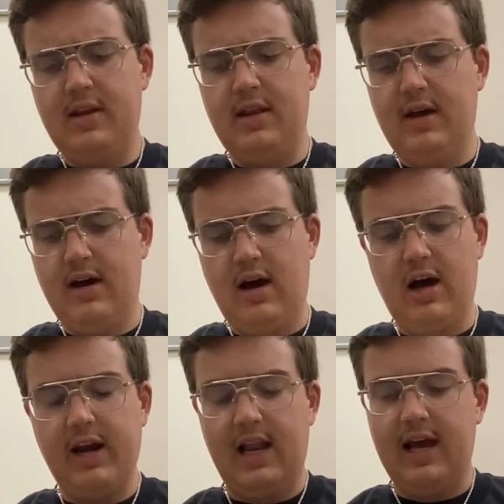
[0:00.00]

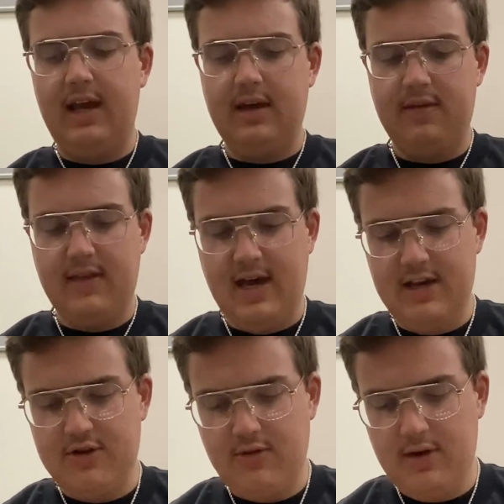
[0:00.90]
unlike the head
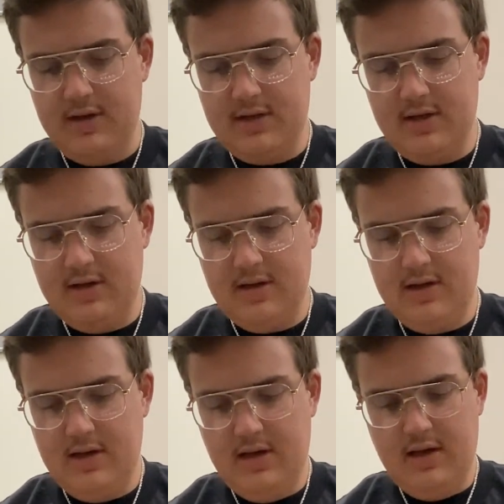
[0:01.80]
joint,
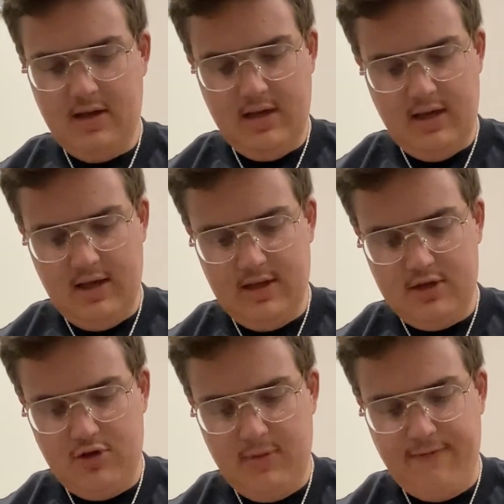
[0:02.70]
is
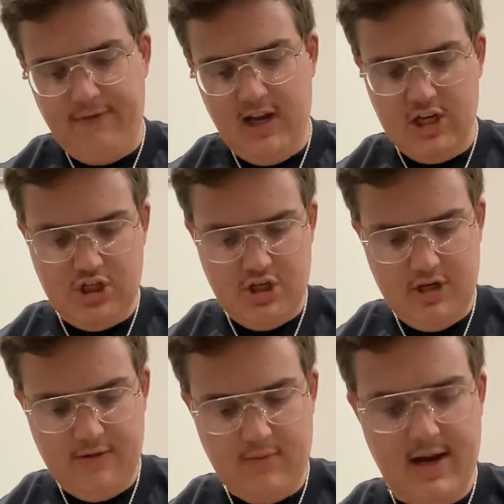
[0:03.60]
to be flush,
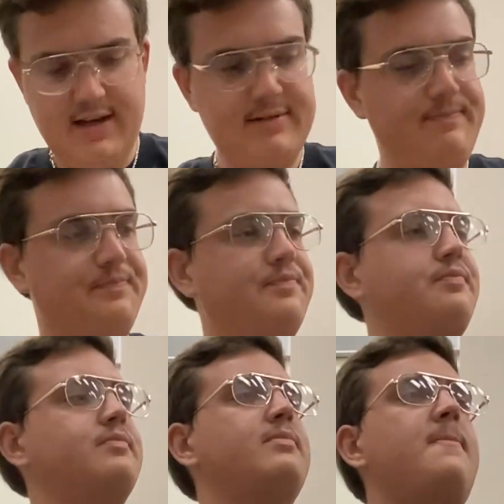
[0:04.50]
right?
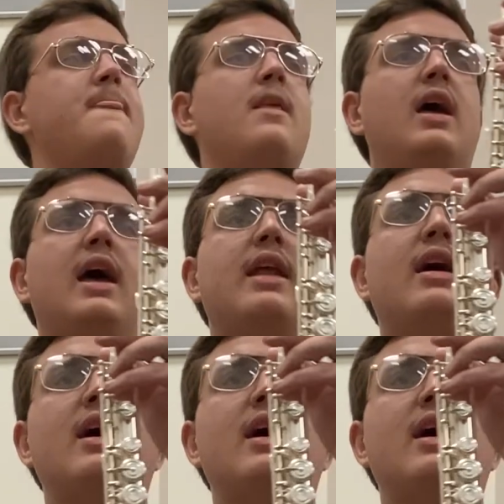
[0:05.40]
And